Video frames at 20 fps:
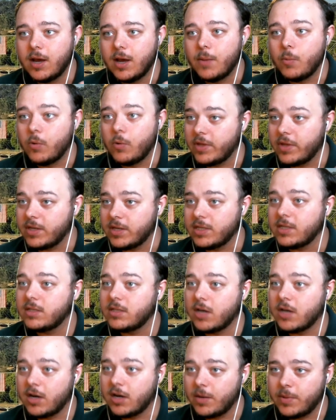where they did
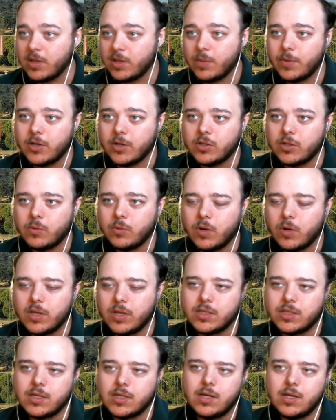talk about the budget
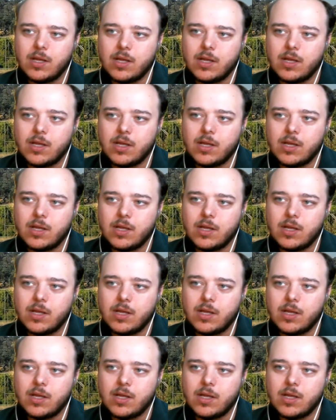was